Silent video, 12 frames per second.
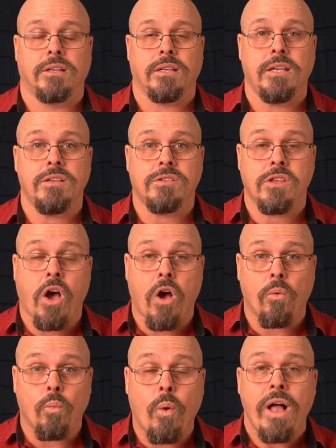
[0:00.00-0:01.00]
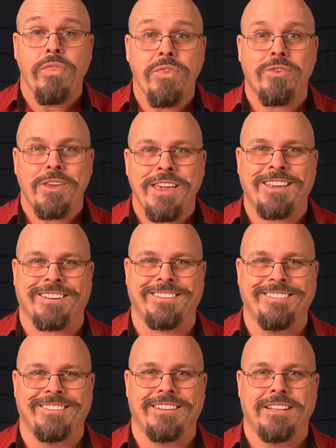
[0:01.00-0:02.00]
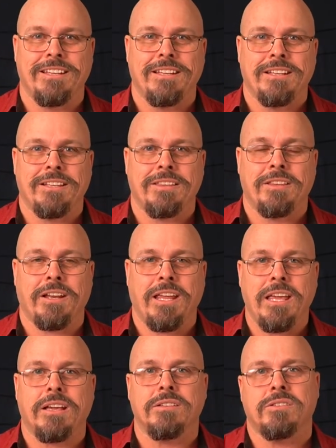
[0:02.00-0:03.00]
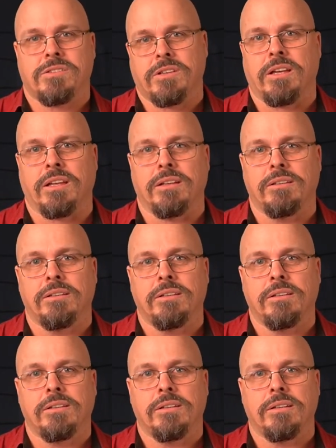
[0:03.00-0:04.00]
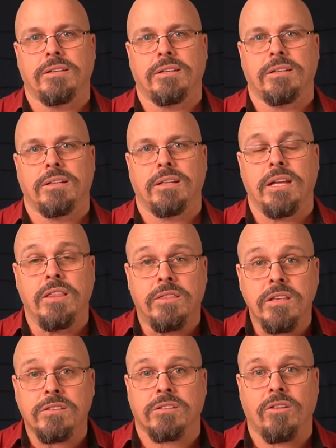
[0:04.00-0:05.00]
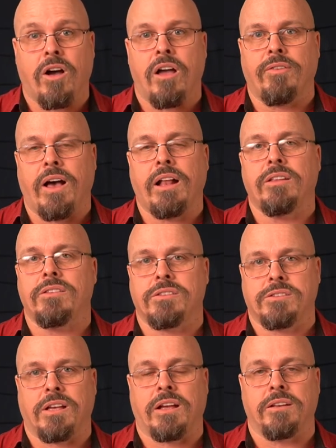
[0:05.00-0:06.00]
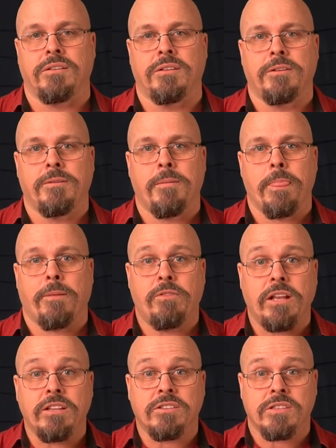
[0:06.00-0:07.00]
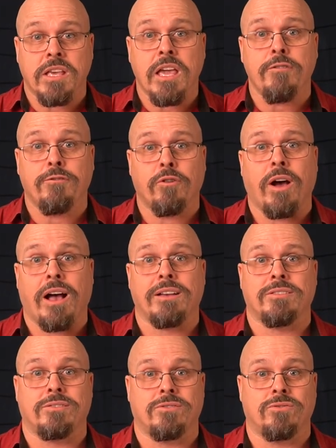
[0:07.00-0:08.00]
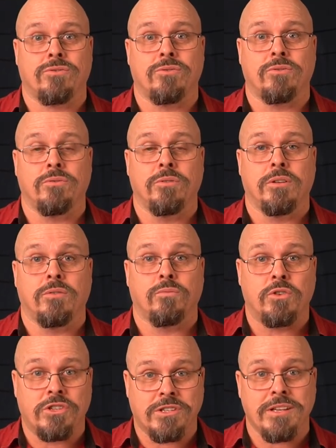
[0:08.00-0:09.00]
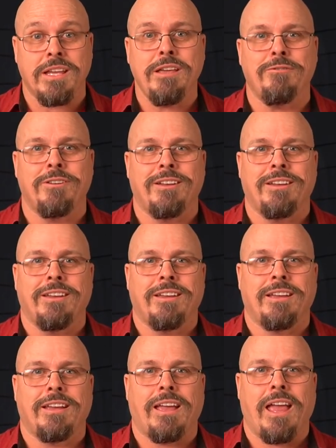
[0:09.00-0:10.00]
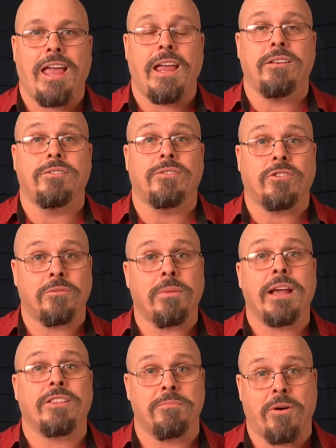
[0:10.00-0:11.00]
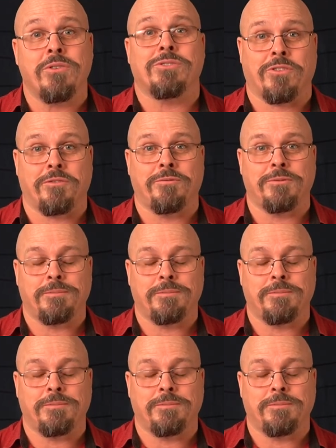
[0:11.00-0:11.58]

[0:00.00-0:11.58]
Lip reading: is the one thing that he can see in this life under the sun that is there for us to receive and to make the most of.